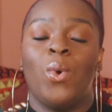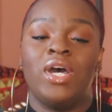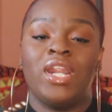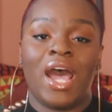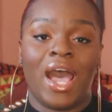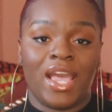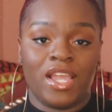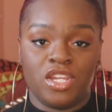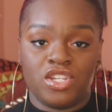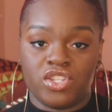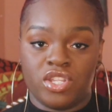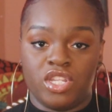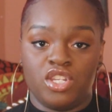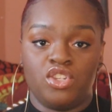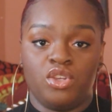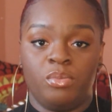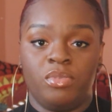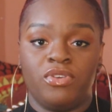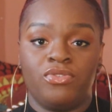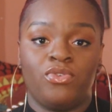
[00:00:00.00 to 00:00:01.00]
What I usually
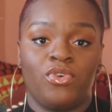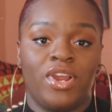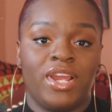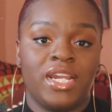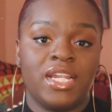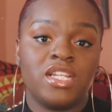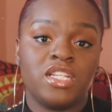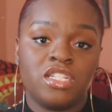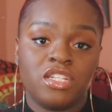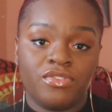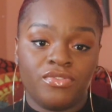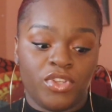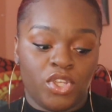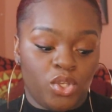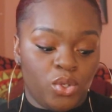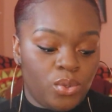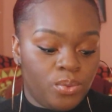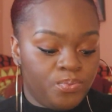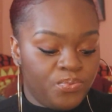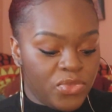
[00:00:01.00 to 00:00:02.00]
do before an
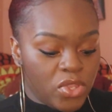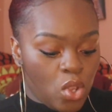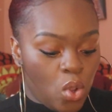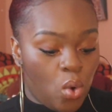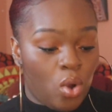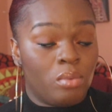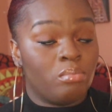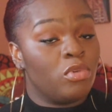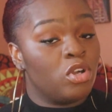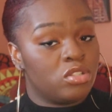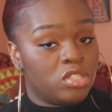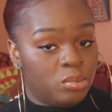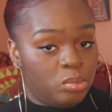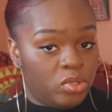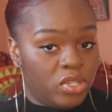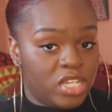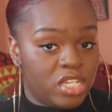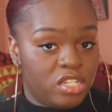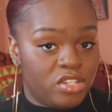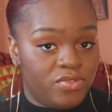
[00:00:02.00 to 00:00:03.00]
interview or
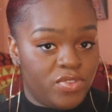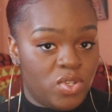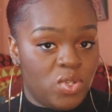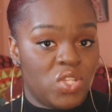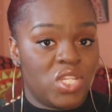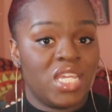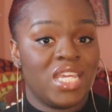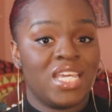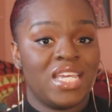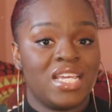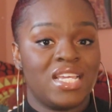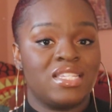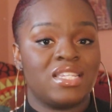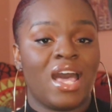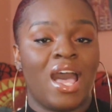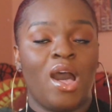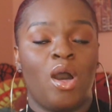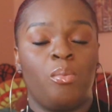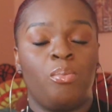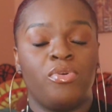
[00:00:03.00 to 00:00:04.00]
multiple interviews
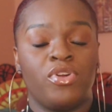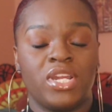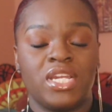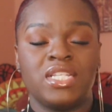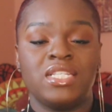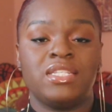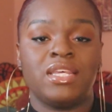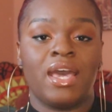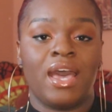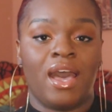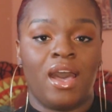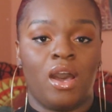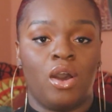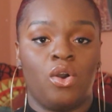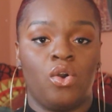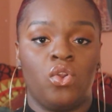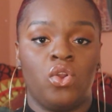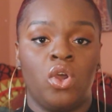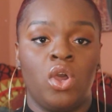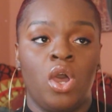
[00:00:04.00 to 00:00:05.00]
is I'll print
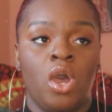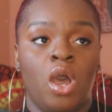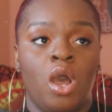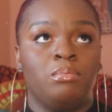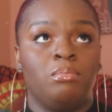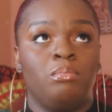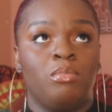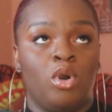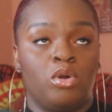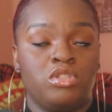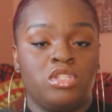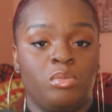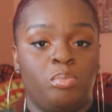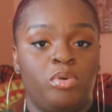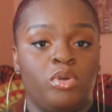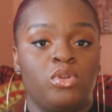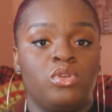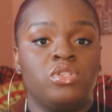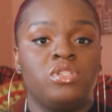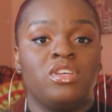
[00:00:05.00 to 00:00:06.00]
out
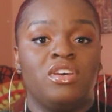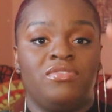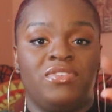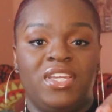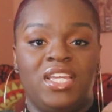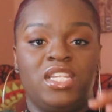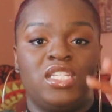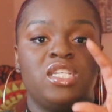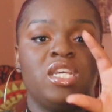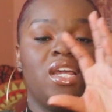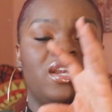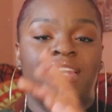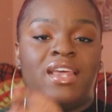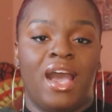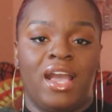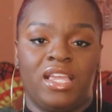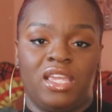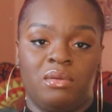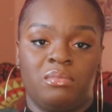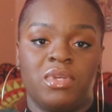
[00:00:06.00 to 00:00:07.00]
multiples of each
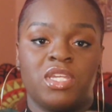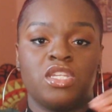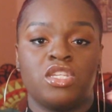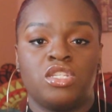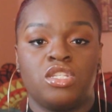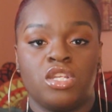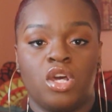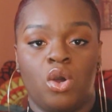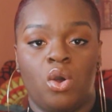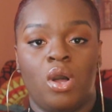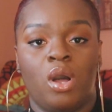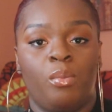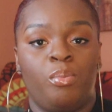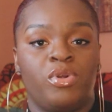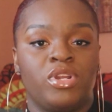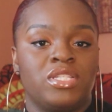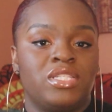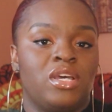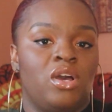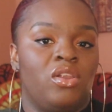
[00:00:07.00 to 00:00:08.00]
document. So I'll
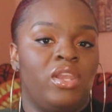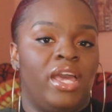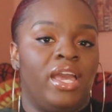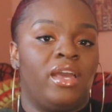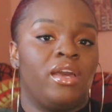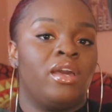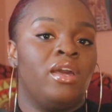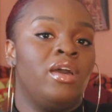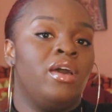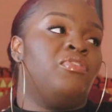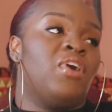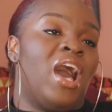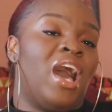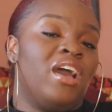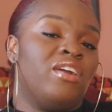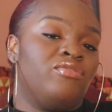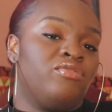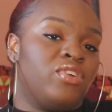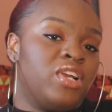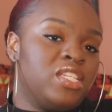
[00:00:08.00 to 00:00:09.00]
print out like
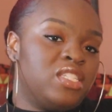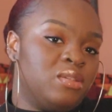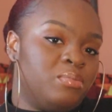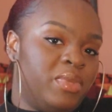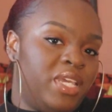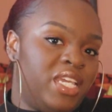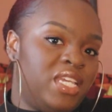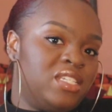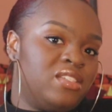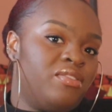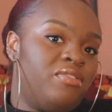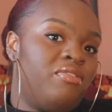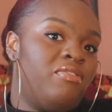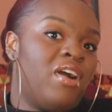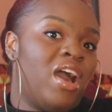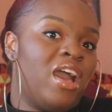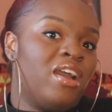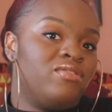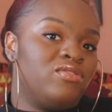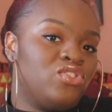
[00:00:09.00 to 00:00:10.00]
5 resumes,
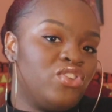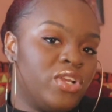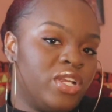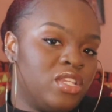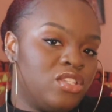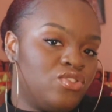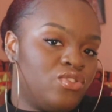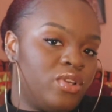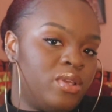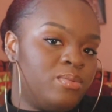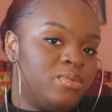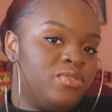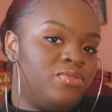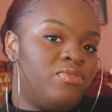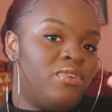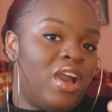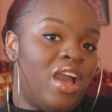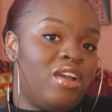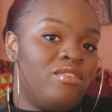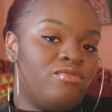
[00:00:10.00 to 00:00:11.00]
5 transcripts,
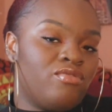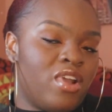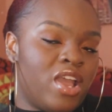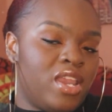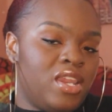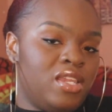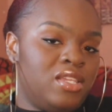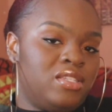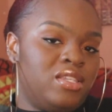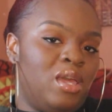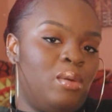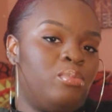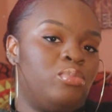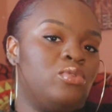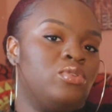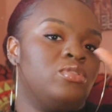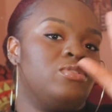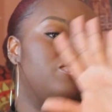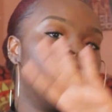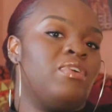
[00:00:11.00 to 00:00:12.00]
5 writing
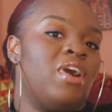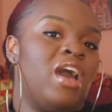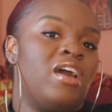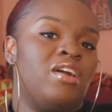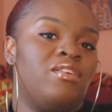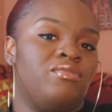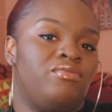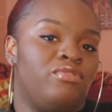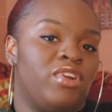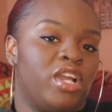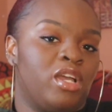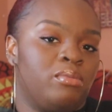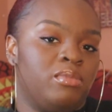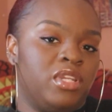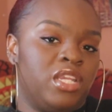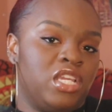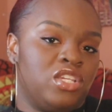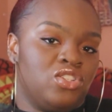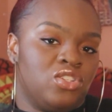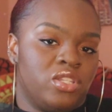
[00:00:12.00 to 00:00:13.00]
samples, 5
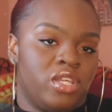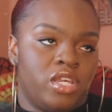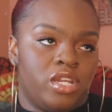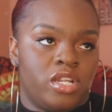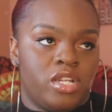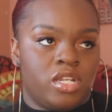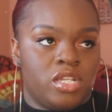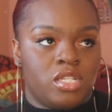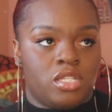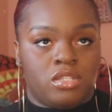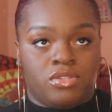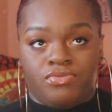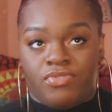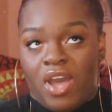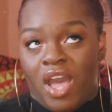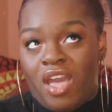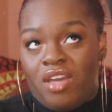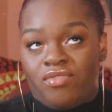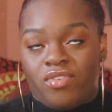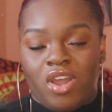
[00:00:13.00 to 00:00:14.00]
recommendation letters,
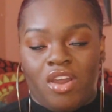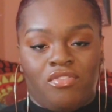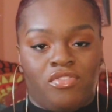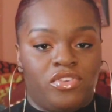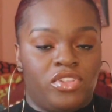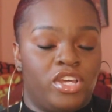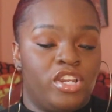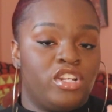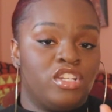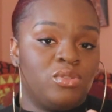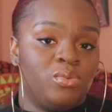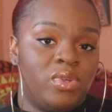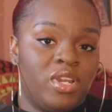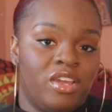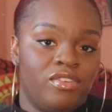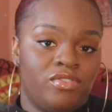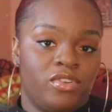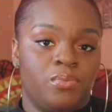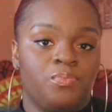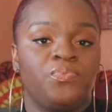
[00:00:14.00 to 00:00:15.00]
5 cover letters,
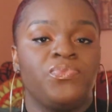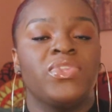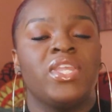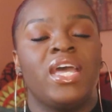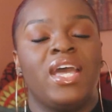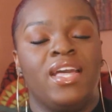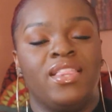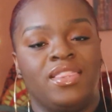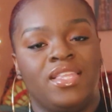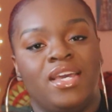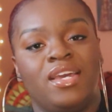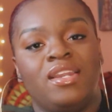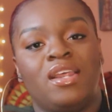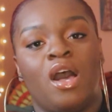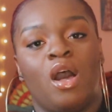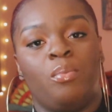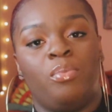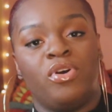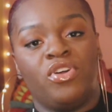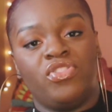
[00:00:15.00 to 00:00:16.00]
whatever. and
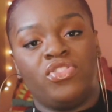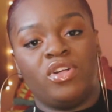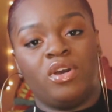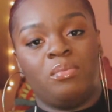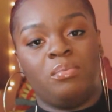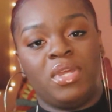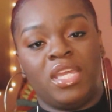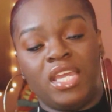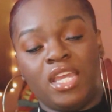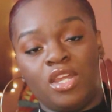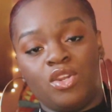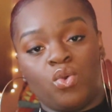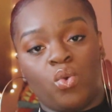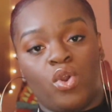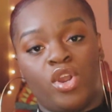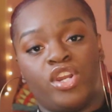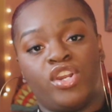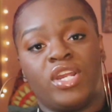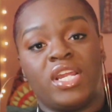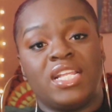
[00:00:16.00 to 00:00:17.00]
then I'll put them
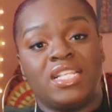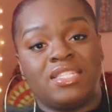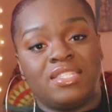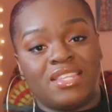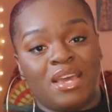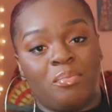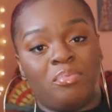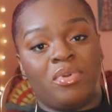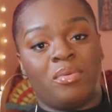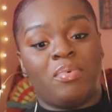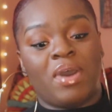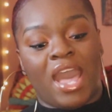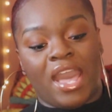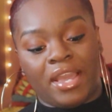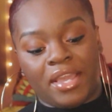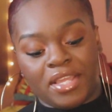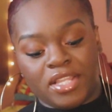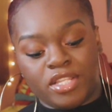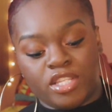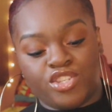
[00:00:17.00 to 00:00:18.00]
in order in separate
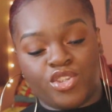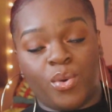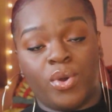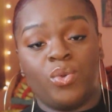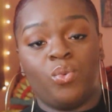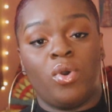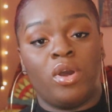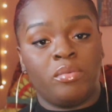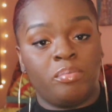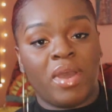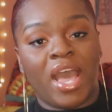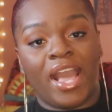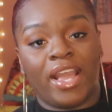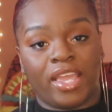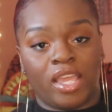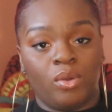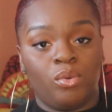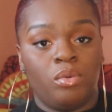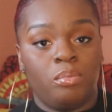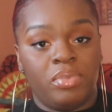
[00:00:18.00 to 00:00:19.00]
packets. So in one
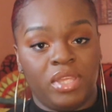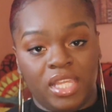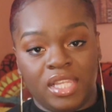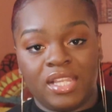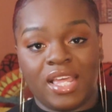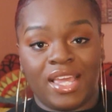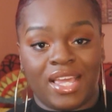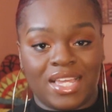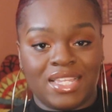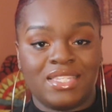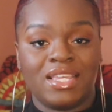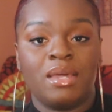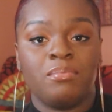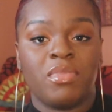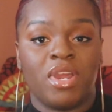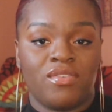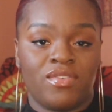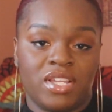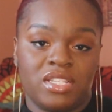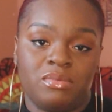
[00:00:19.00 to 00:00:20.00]
packet will be, like I
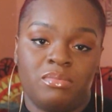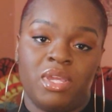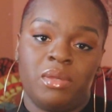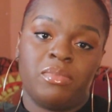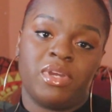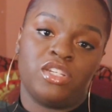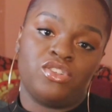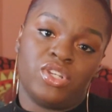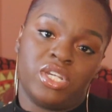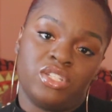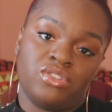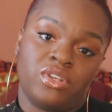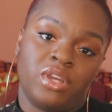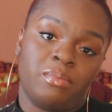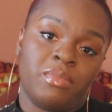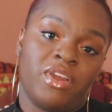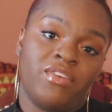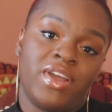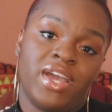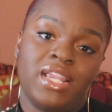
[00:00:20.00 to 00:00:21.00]
said, my resume, my
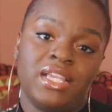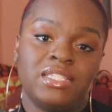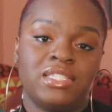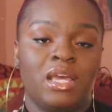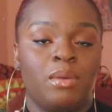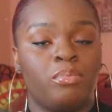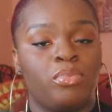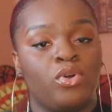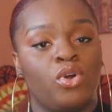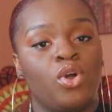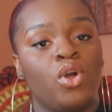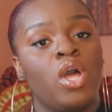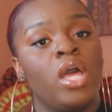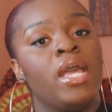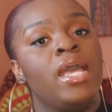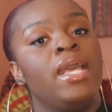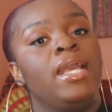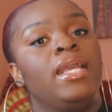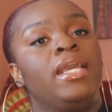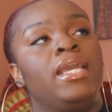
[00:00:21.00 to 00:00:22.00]
transcript, my writing sample,
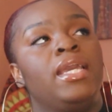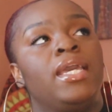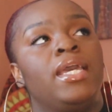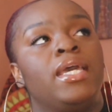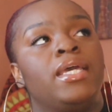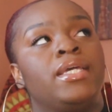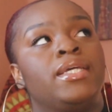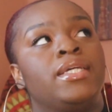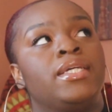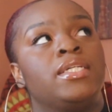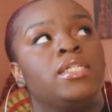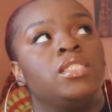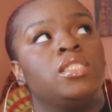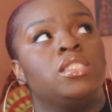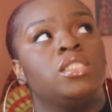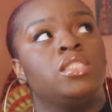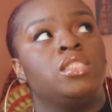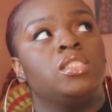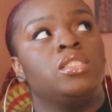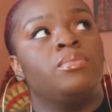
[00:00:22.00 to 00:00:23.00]

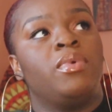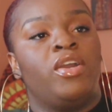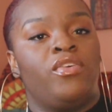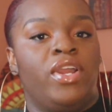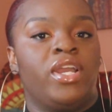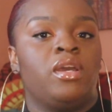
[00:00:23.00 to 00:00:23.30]
and my